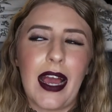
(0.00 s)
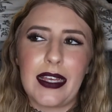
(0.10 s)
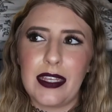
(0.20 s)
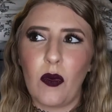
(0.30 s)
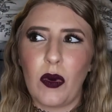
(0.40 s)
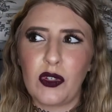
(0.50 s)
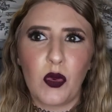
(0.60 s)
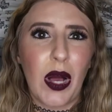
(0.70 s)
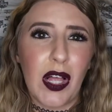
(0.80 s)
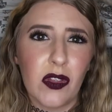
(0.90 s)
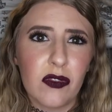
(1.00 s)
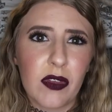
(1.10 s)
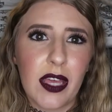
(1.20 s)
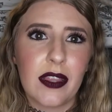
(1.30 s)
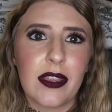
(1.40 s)
I think, one
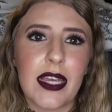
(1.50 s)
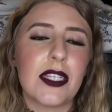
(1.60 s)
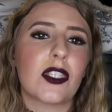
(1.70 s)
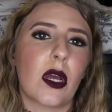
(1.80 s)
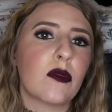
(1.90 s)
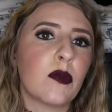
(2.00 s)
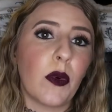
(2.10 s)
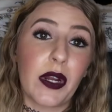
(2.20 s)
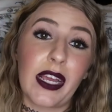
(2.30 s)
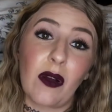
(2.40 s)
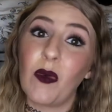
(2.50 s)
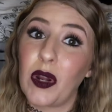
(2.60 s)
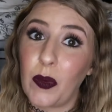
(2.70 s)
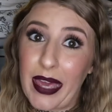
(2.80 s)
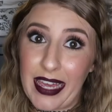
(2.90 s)
twelve, and they stopped boarding at
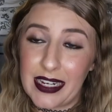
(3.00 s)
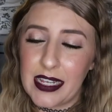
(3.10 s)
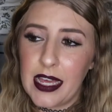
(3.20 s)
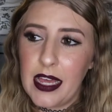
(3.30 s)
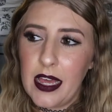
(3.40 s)
one oh eight